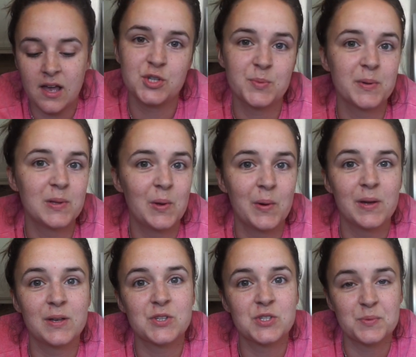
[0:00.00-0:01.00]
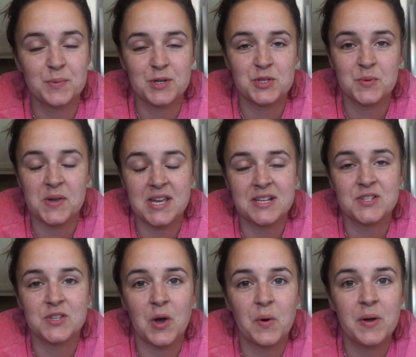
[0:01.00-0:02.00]
Super loyal, super sweet.
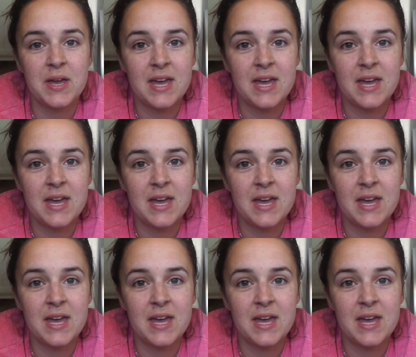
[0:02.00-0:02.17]
So